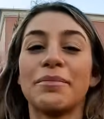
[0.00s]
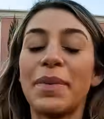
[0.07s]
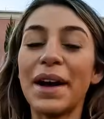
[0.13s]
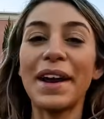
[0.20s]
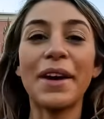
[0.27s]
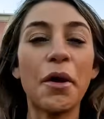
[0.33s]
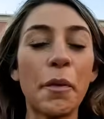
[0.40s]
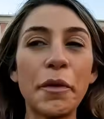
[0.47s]

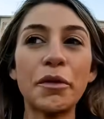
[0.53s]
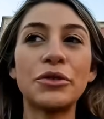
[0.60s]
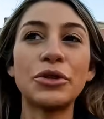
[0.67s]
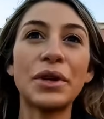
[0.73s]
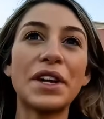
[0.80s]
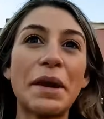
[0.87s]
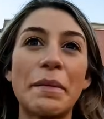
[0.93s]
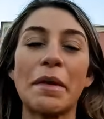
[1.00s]
But I hope you
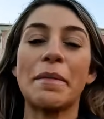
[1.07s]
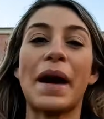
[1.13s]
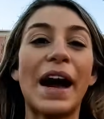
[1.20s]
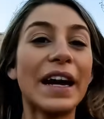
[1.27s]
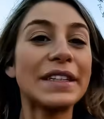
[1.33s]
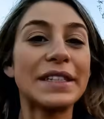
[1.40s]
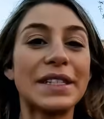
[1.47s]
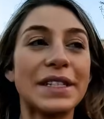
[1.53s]
enjoyed coming
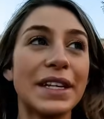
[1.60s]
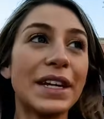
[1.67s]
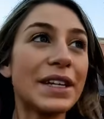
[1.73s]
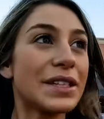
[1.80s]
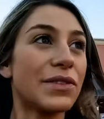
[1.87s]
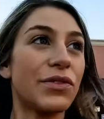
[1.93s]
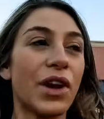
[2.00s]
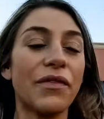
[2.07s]
behind the
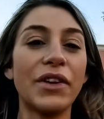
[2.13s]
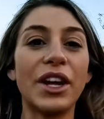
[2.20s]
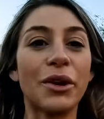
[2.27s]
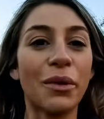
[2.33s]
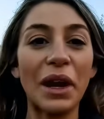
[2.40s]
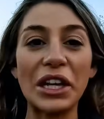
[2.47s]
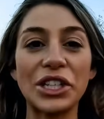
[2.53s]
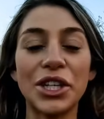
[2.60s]
scenes. If you have any
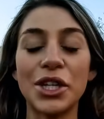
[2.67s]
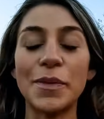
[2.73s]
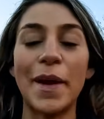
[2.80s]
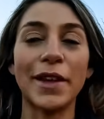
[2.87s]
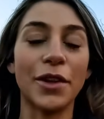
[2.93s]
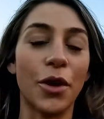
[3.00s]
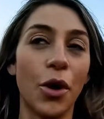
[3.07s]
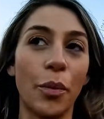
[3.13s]
questions
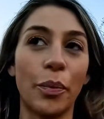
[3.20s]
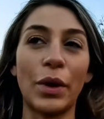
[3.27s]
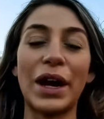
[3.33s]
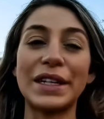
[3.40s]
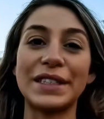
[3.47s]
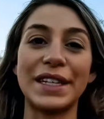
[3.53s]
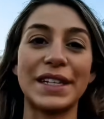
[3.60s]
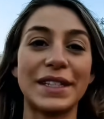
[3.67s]
about the whole
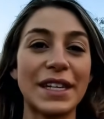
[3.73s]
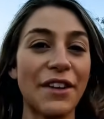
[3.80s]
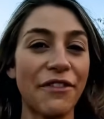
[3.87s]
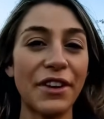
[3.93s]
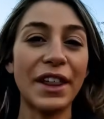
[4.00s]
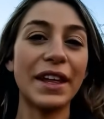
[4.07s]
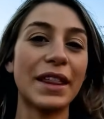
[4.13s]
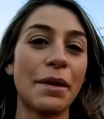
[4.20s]
process,
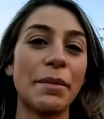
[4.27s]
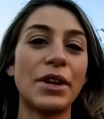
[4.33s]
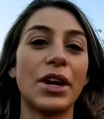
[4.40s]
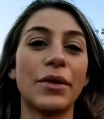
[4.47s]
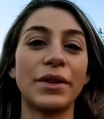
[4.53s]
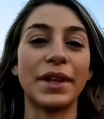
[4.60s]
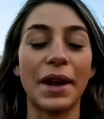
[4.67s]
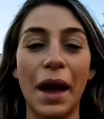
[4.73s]
definitely let me
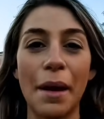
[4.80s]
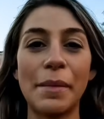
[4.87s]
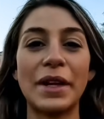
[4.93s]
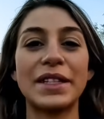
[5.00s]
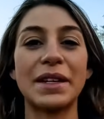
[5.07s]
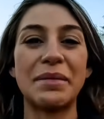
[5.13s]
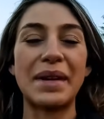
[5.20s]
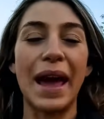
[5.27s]
know in the
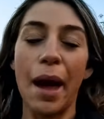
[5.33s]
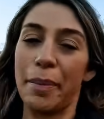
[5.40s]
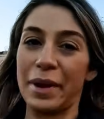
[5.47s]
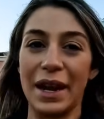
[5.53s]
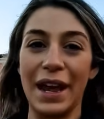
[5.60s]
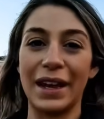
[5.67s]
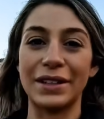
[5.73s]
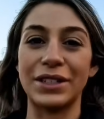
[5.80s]
comments. I'd be happy
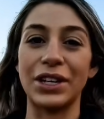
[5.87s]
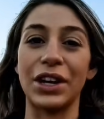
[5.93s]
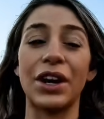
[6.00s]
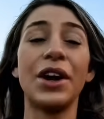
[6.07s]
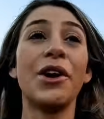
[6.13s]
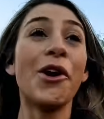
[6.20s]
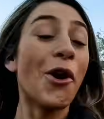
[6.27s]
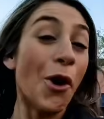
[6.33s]
to answer.
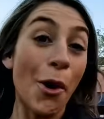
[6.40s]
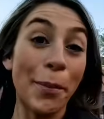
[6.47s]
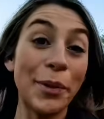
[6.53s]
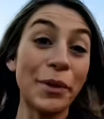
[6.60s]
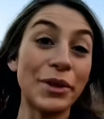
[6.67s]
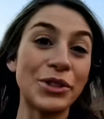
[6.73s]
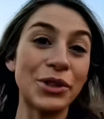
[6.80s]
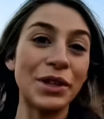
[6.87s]
Hope
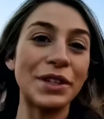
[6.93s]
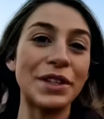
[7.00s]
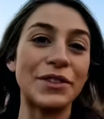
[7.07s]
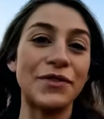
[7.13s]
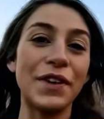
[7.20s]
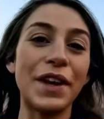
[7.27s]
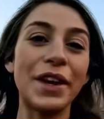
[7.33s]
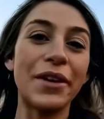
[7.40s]
you enjoyed this
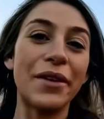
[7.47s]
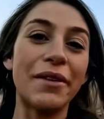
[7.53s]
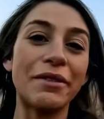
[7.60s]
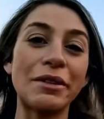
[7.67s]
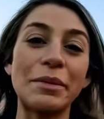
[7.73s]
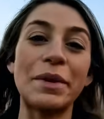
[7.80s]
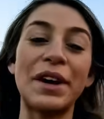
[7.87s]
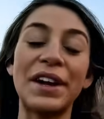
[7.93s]
video,
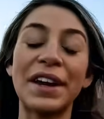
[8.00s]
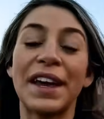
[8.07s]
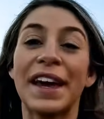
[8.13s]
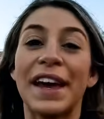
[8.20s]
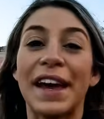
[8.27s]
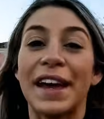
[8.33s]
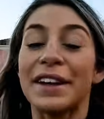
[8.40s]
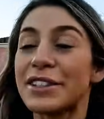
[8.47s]
everyone.
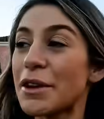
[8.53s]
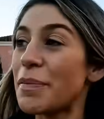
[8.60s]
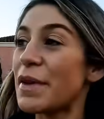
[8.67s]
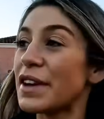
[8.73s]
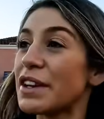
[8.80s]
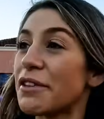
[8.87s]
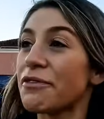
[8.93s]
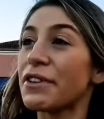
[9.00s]

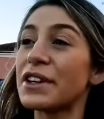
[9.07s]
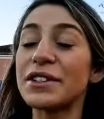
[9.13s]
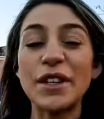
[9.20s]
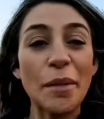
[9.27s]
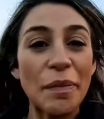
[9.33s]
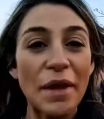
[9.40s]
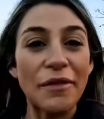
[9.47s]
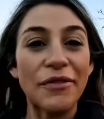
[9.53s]
Something different,
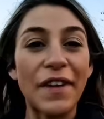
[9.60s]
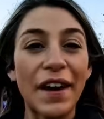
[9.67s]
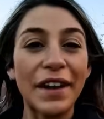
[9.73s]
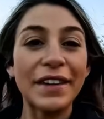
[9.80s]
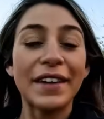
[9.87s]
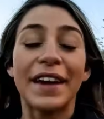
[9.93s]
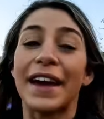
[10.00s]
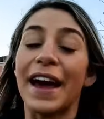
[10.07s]
something
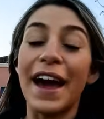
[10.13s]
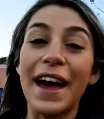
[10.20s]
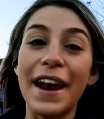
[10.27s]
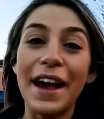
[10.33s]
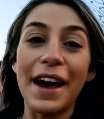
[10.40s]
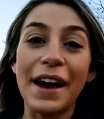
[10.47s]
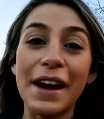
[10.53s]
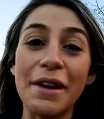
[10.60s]
fun. And
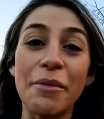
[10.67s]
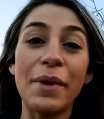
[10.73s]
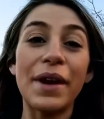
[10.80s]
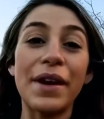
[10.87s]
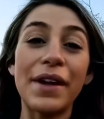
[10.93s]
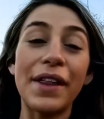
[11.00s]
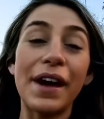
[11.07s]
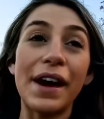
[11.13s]
I
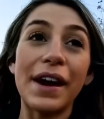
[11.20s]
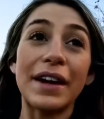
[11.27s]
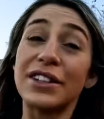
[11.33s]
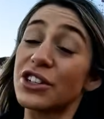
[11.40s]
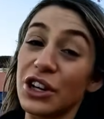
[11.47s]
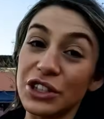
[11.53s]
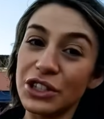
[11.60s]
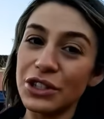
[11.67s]
will
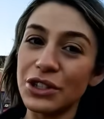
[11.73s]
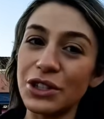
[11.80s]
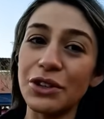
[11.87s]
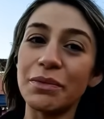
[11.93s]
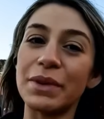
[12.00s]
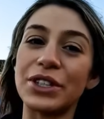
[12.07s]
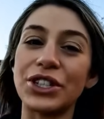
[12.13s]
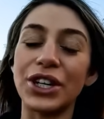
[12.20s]
talk to you
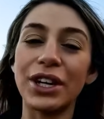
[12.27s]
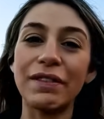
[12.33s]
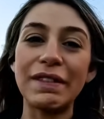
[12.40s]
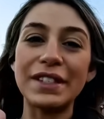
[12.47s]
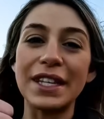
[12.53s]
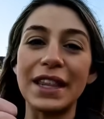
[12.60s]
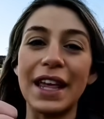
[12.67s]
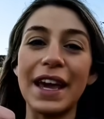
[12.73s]
soon. Be sure to give
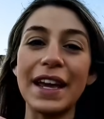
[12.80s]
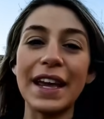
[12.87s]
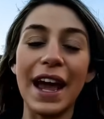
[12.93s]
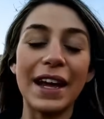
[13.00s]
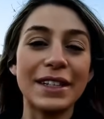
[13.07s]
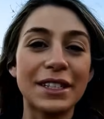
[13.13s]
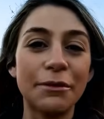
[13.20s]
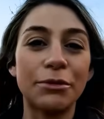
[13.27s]
this a like
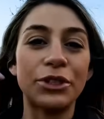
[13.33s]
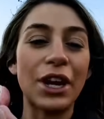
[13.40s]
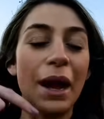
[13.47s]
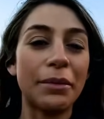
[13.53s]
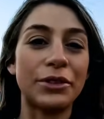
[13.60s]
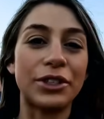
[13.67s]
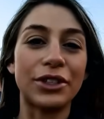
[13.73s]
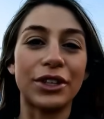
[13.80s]
and
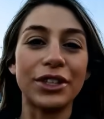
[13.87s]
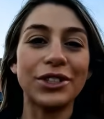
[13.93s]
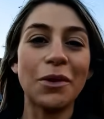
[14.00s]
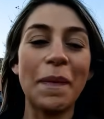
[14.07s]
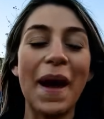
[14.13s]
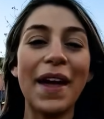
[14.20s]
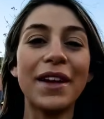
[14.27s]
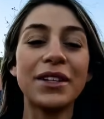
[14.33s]
subscribe to the
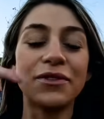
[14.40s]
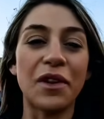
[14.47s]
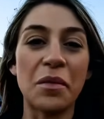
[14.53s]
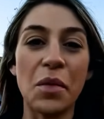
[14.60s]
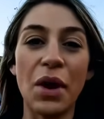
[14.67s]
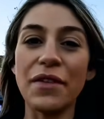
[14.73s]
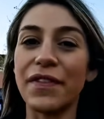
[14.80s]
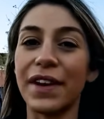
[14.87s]
Krystal Palace for
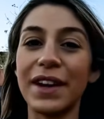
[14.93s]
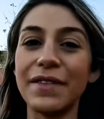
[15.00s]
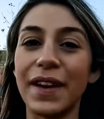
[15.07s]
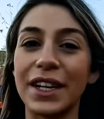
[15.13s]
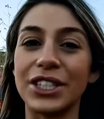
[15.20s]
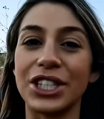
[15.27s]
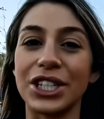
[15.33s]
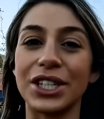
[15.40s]
more fun
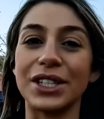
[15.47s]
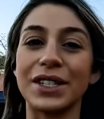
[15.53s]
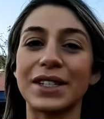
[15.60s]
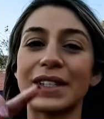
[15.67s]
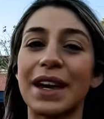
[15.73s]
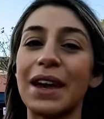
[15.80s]
adventures.